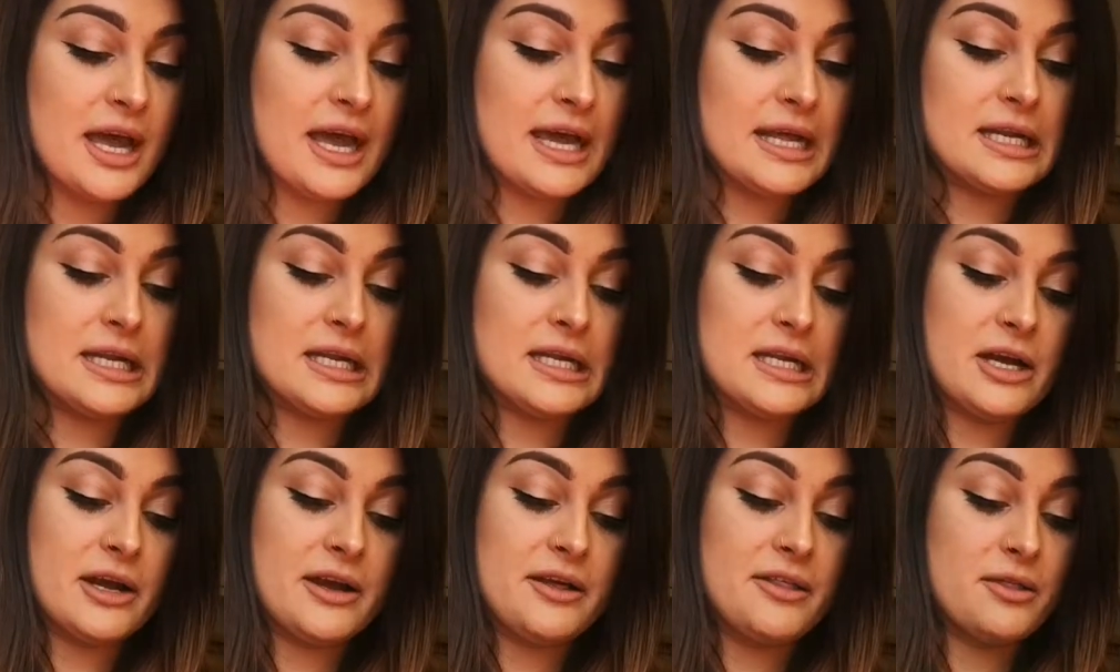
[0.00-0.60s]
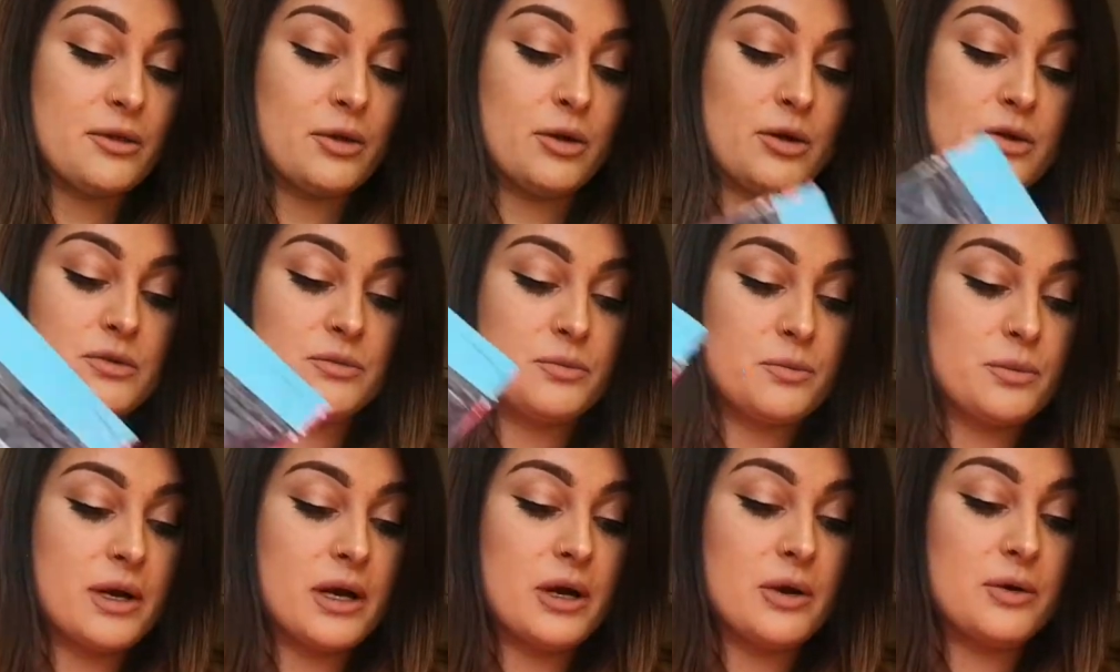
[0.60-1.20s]
And then I thought,
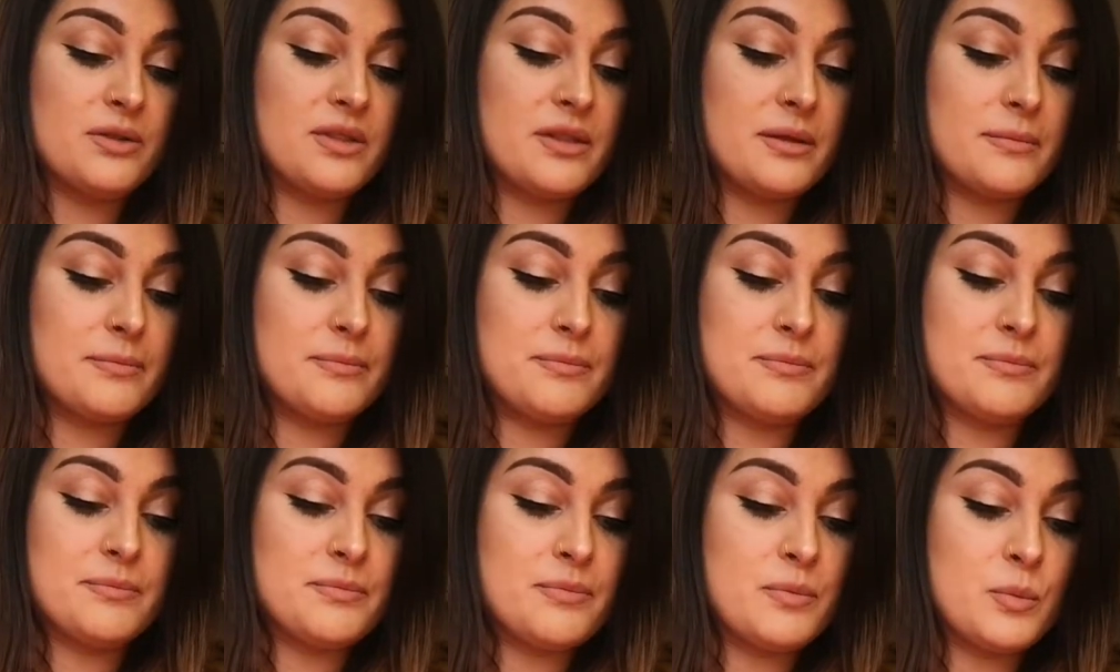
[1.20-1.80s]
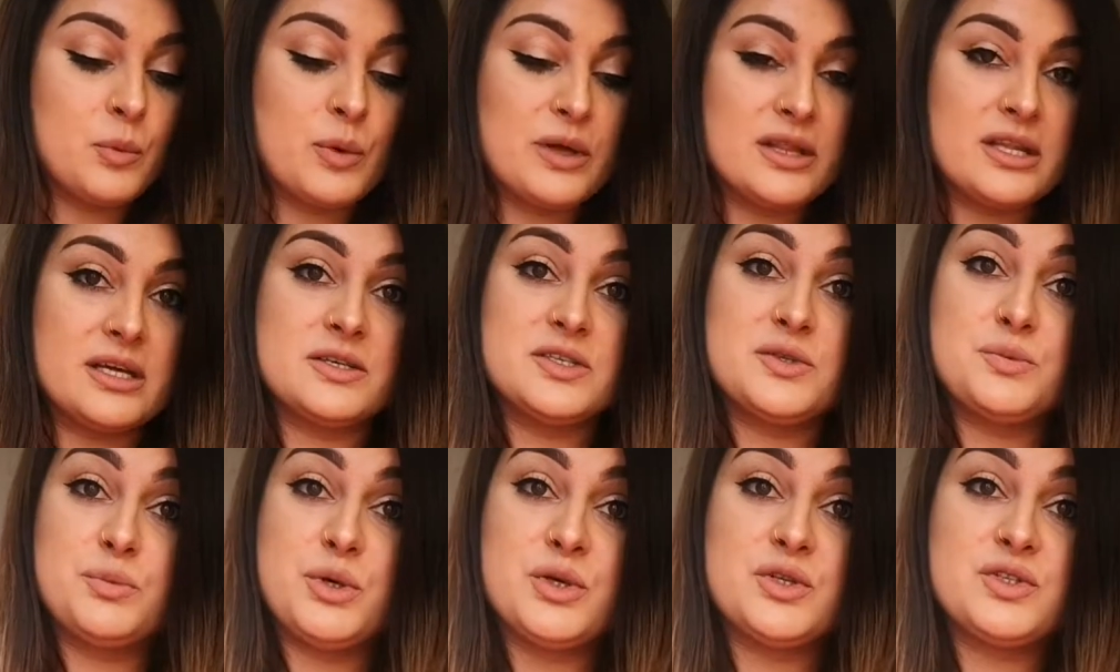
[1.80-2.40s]
well, the weather
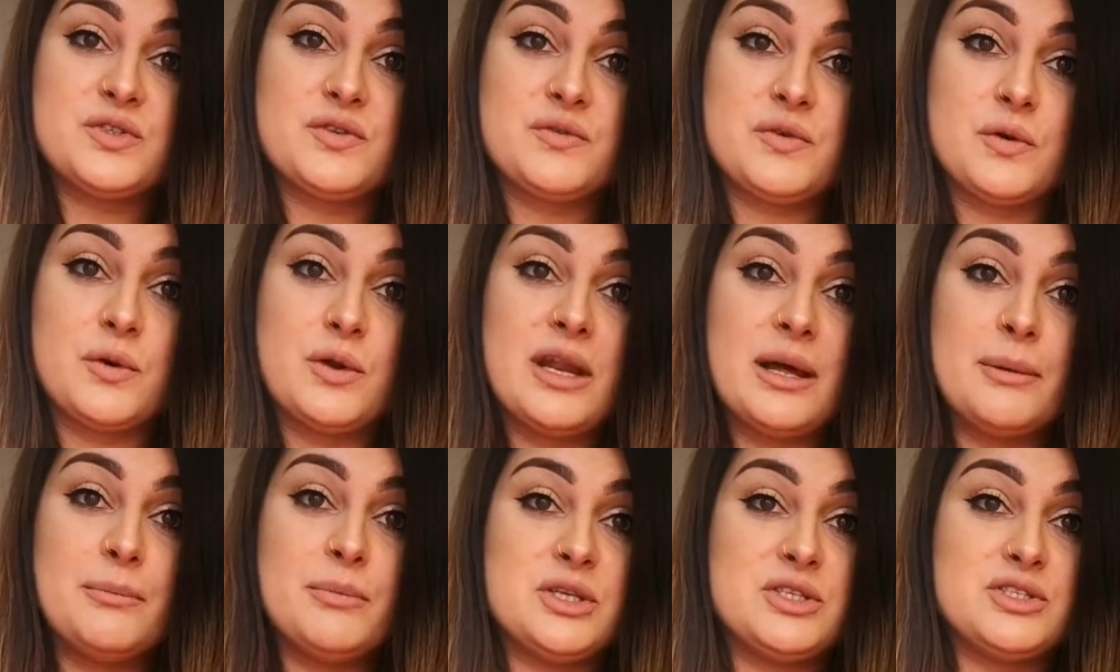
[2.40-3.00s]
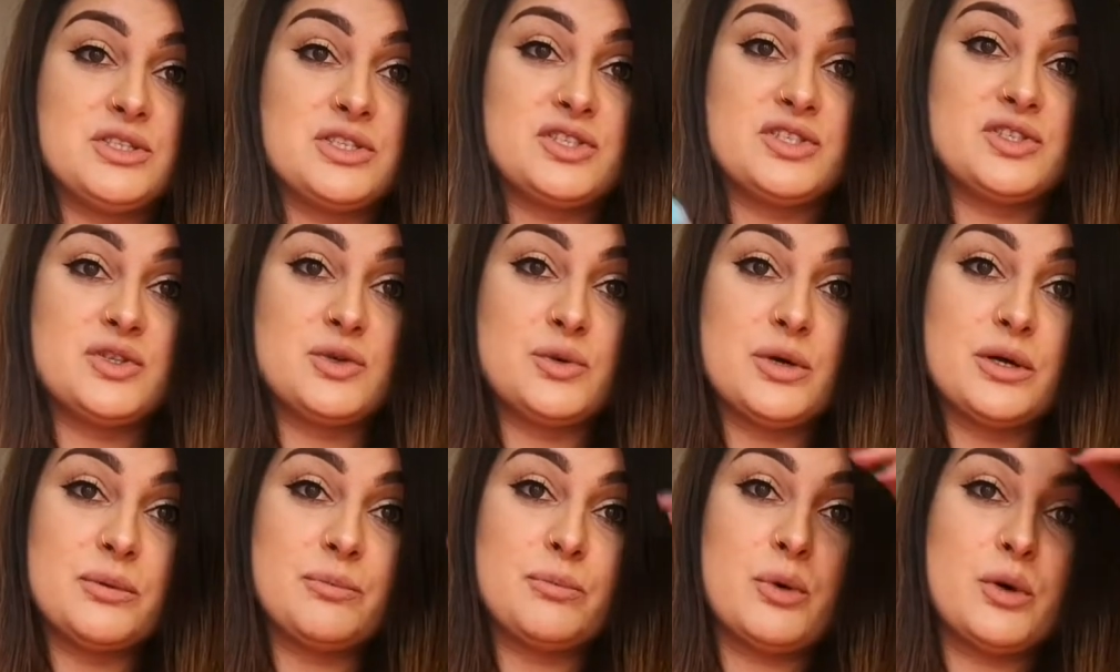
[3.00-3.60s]
is beautiful let me just
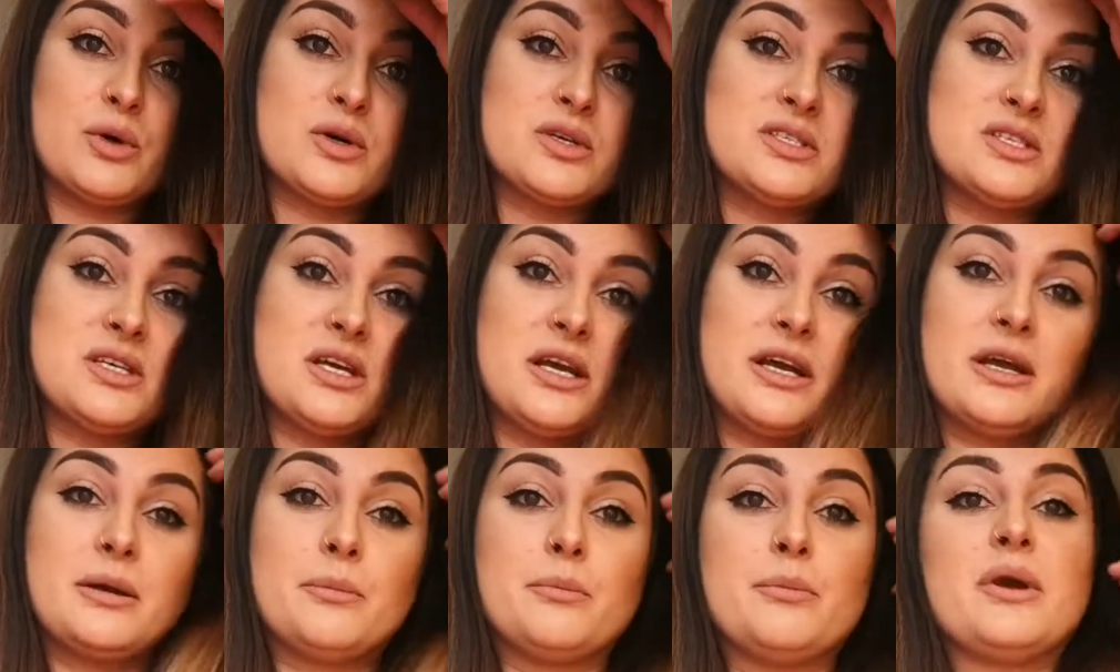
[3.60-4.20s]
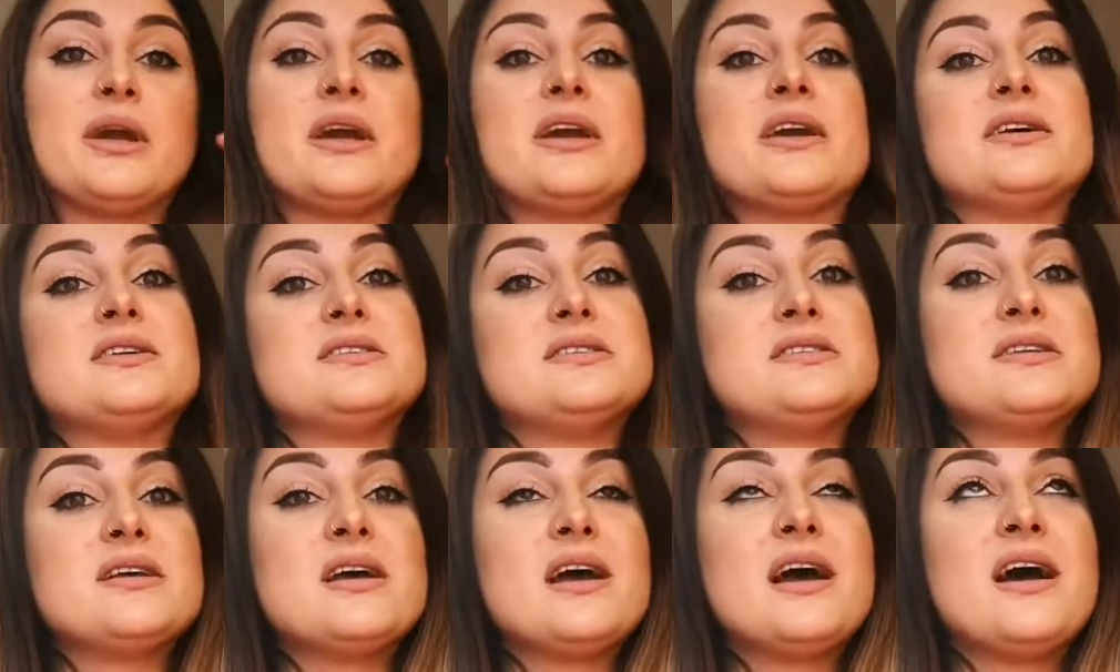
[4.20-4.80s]
do unboxing
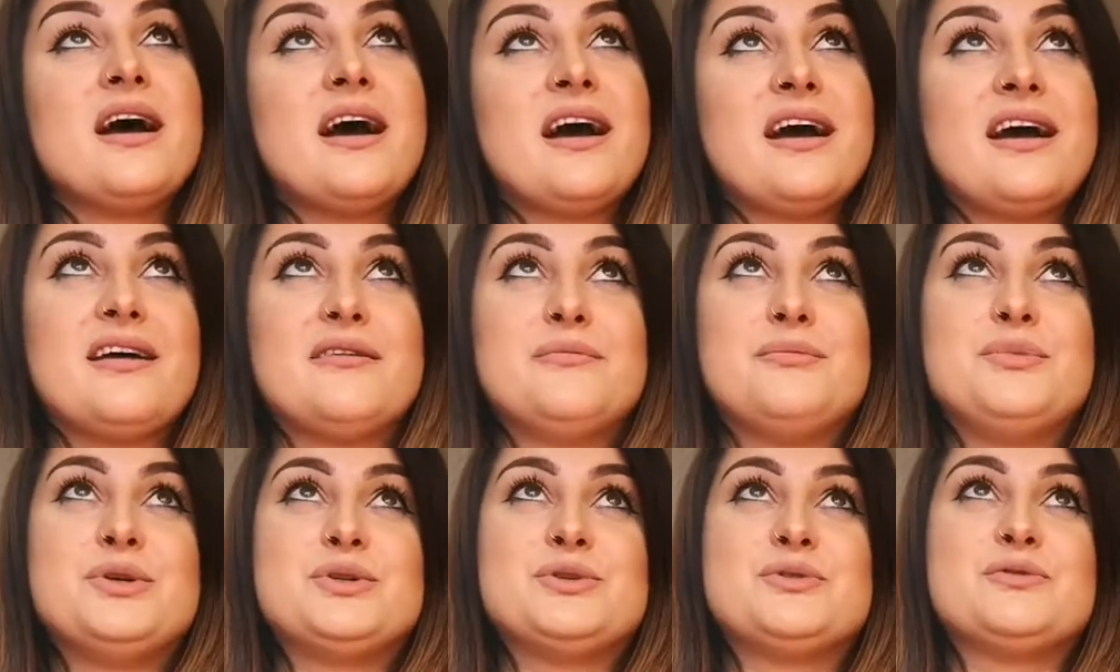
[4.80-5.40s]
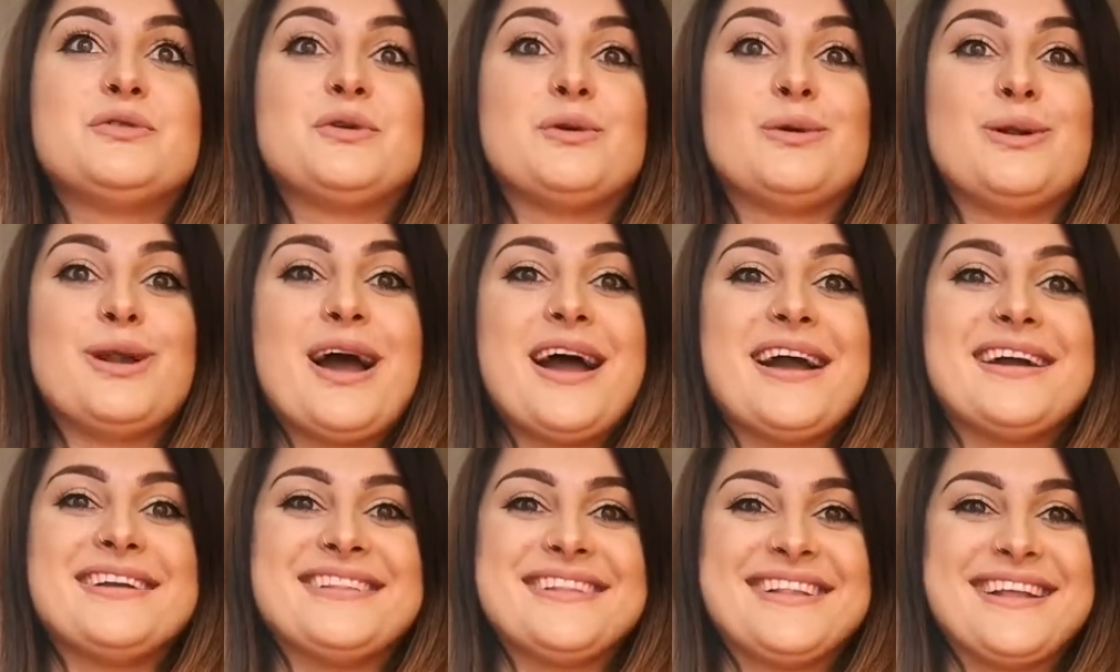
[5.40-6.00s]
because I have beautiful
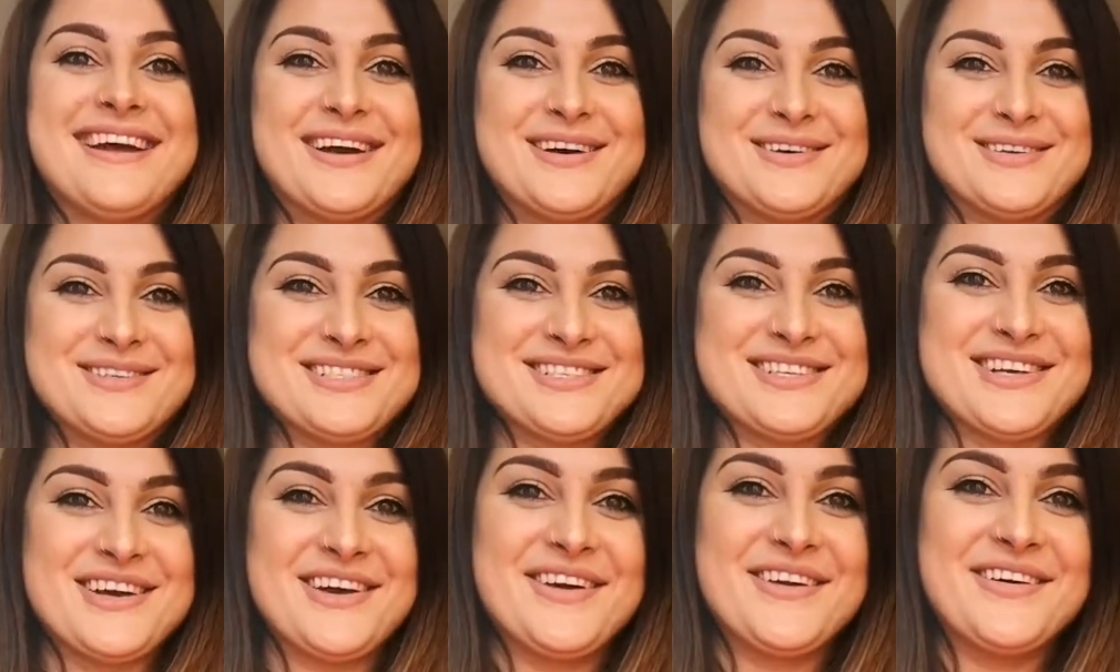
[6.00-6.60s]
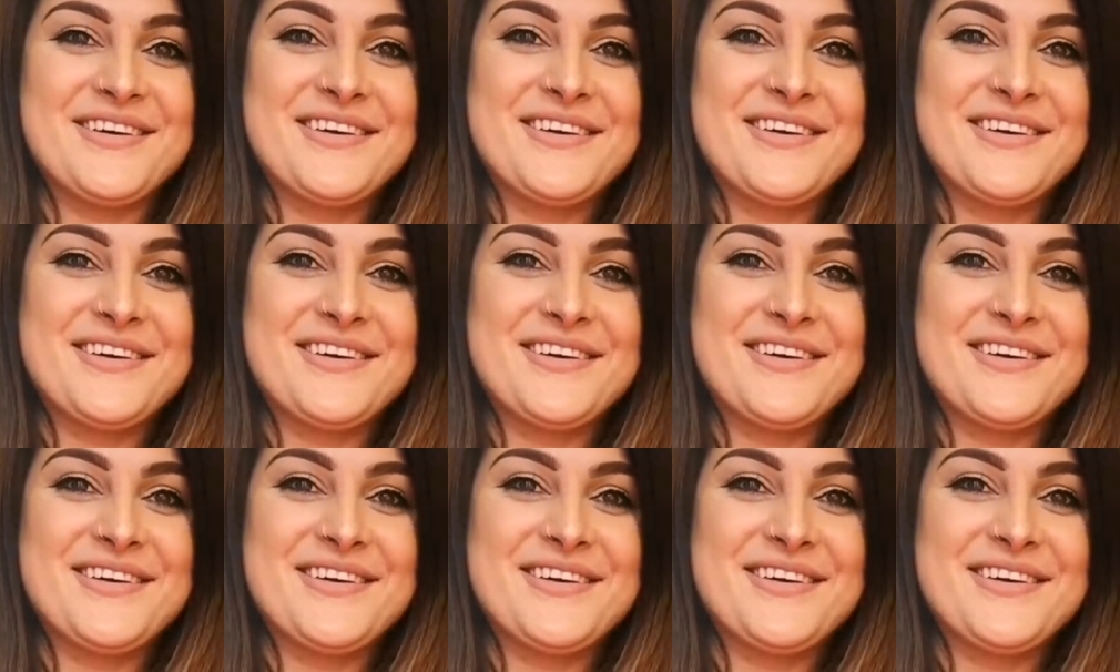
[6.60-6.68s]
light now so